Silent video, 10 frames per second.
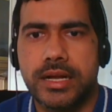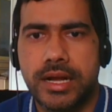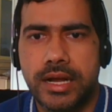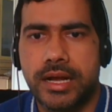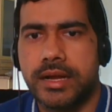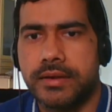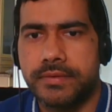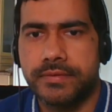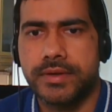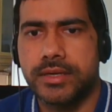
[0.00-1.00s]

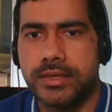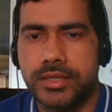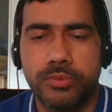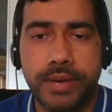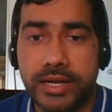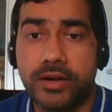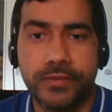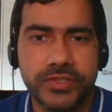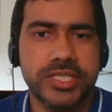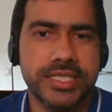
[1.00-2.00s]
have, you know, back
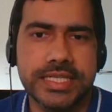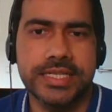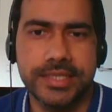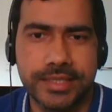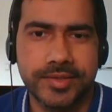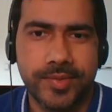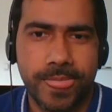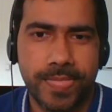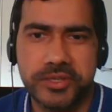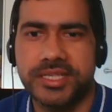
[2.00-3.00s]
offices in India.
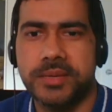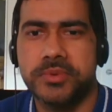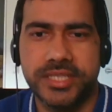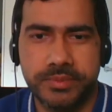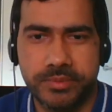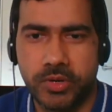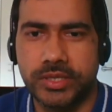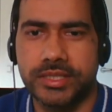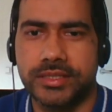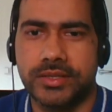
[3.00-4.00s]
For example, JP
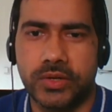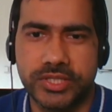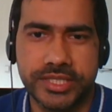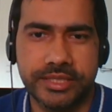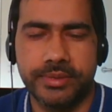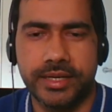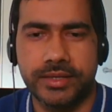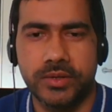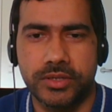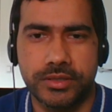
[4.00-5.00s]
Morgan or
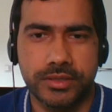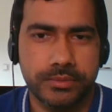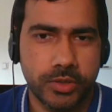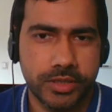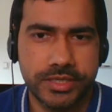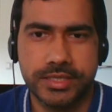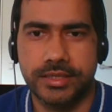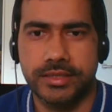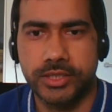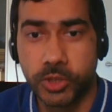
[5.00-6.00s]
Citibank or Morgan
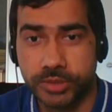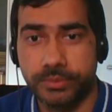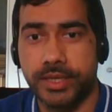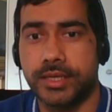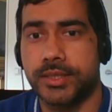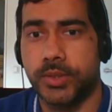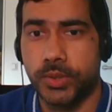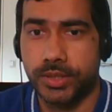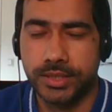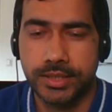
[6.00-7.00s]
Stanley, Deutsche Bank
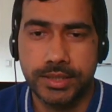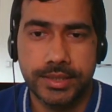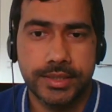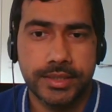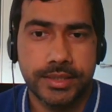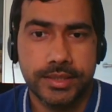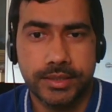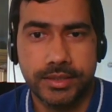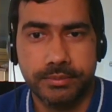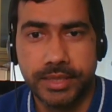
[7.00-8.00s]
or
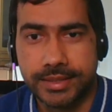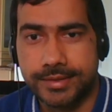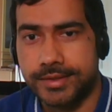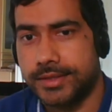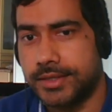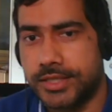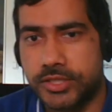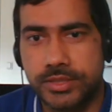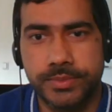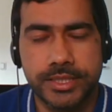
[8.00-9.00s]
Barclays and
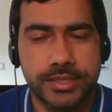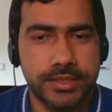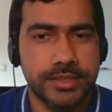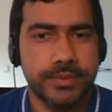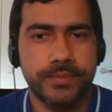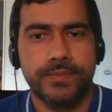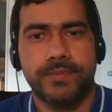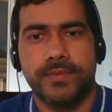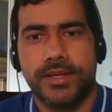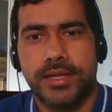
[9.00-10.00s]
HSBC.
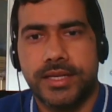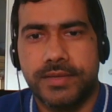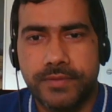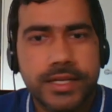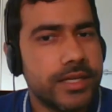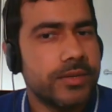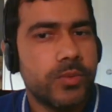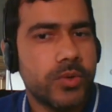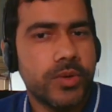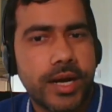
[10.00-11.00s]
If they
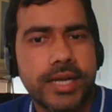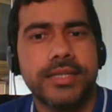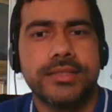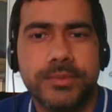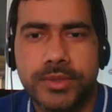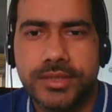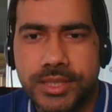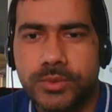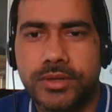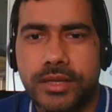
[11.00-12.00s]
want to hire someone,
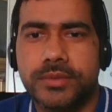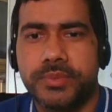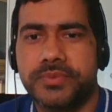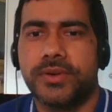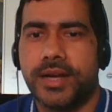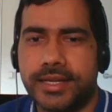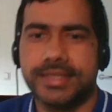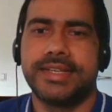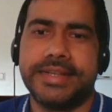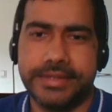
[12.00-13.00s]
they would rather pay for
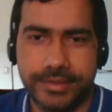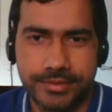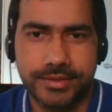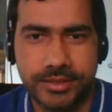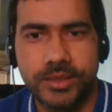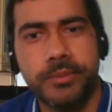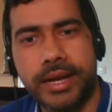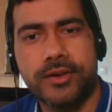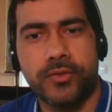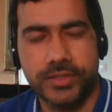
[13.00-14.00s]
hiring in India in their
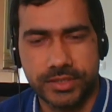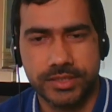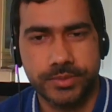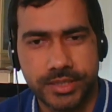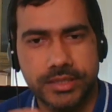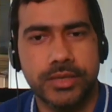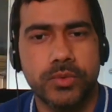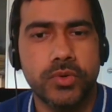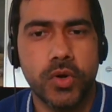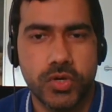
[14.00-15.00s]
back offices, because that
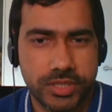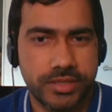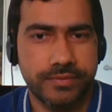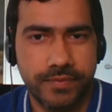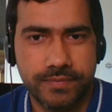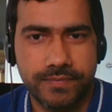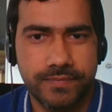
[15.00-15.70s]
would cost them